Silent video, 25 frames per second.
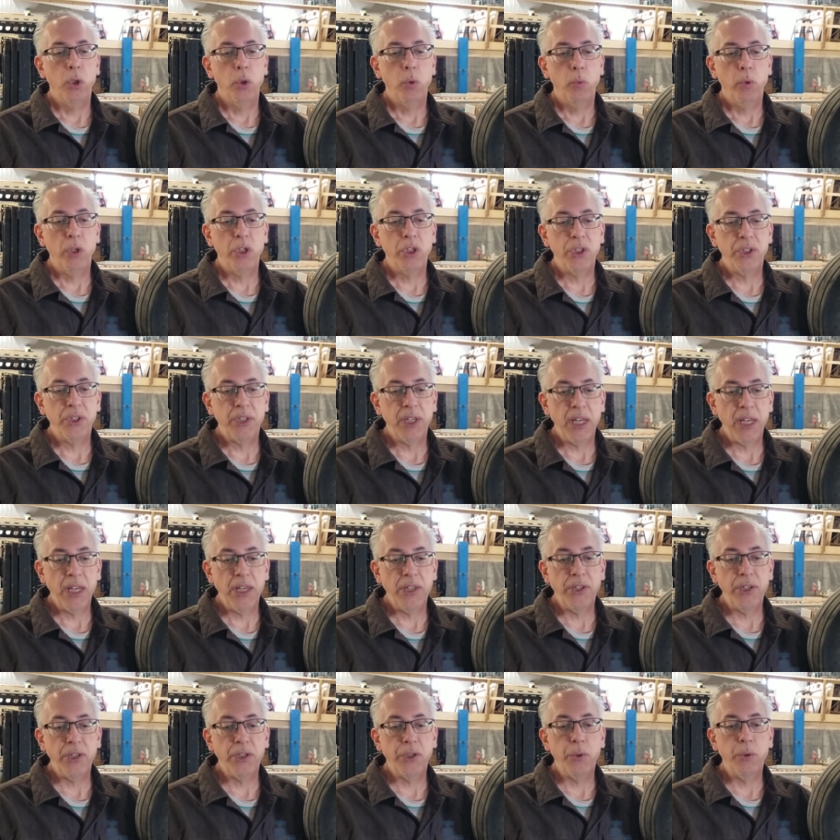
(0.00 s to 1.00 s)
which is
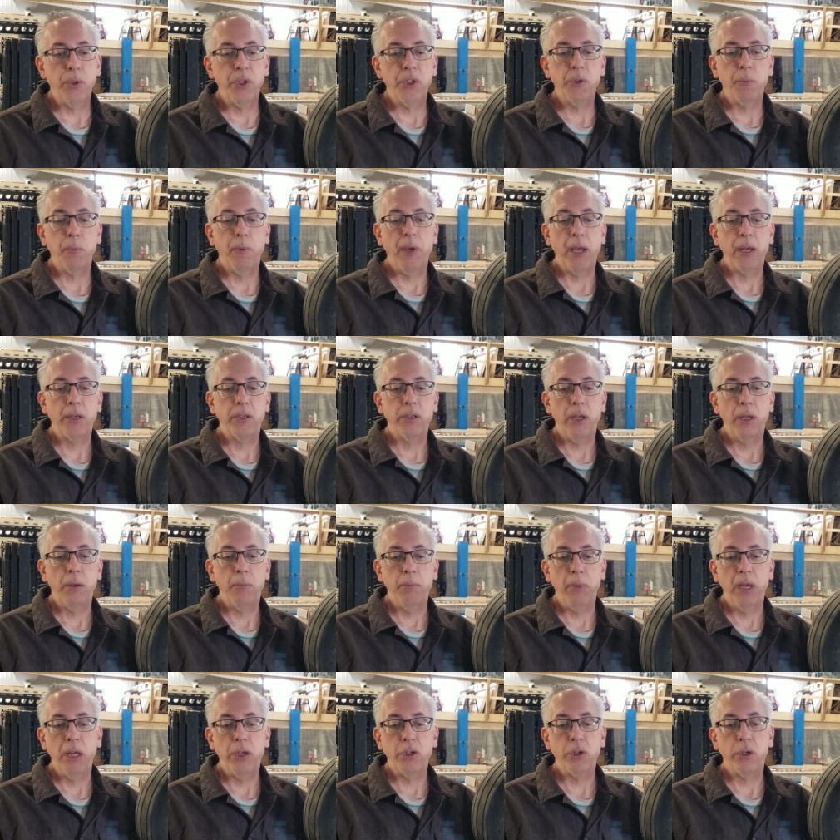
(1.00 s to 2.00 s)
easy to inspect and
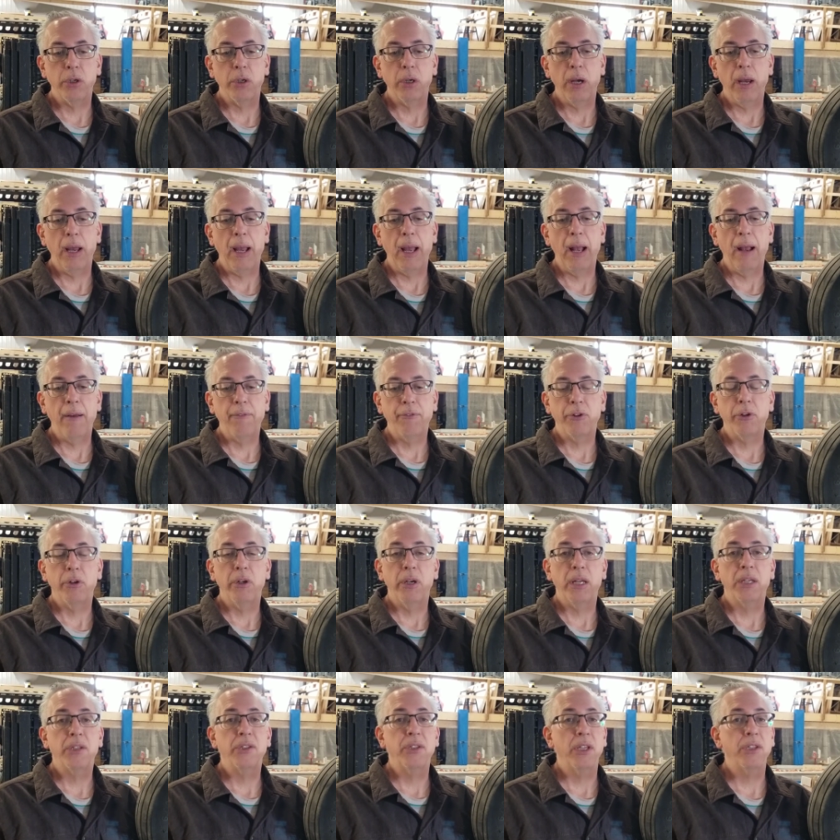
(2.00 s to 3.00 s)
measure after
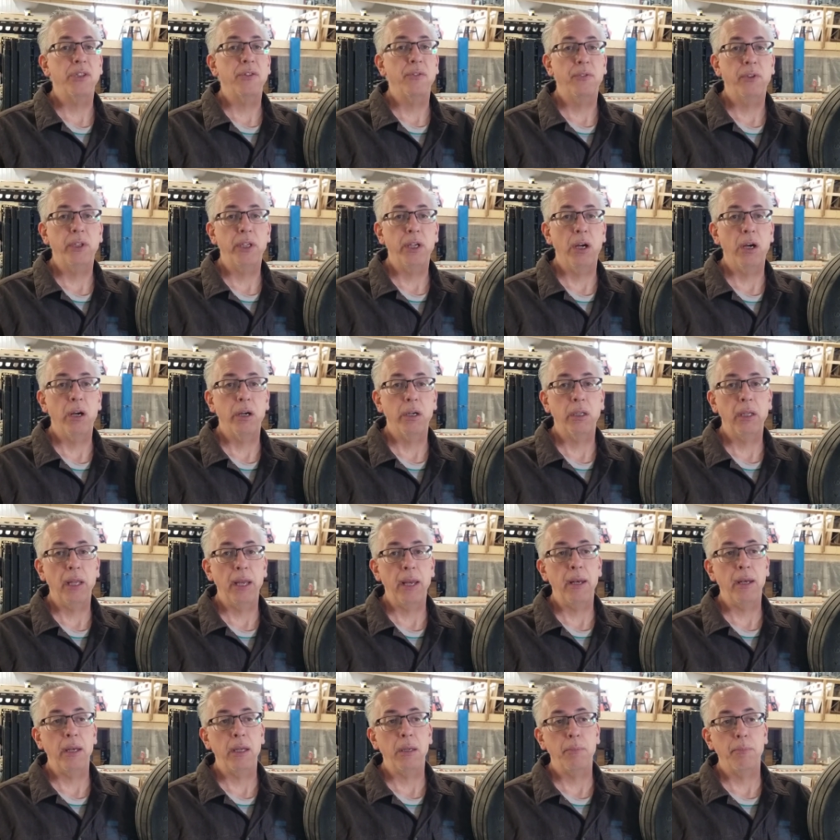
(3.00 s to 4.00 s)
an excessively hard
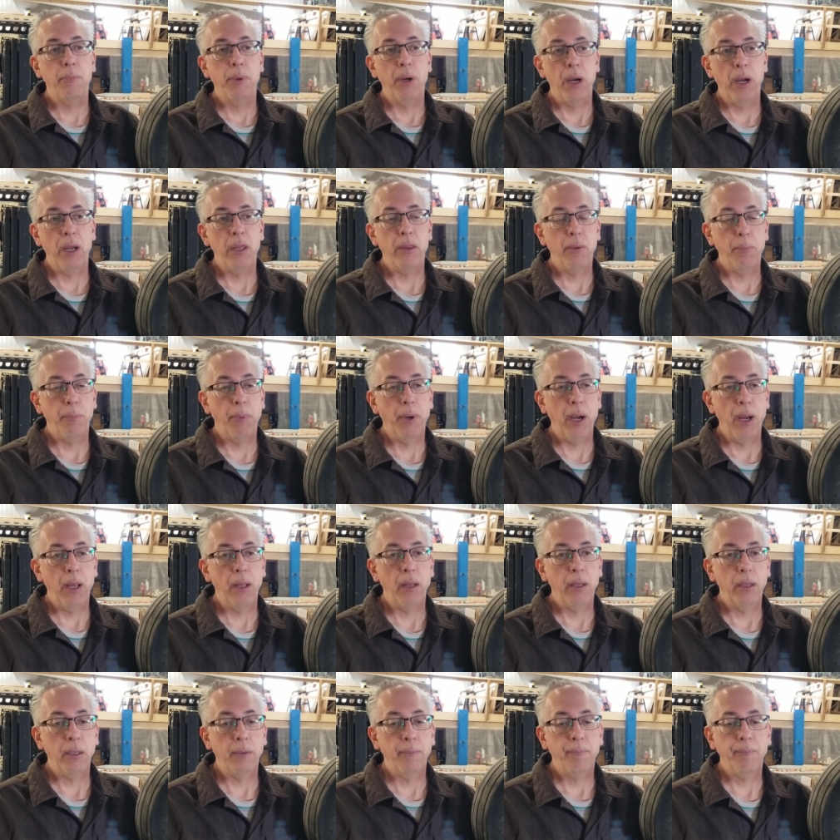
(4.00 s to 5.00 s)
landing by the pilot.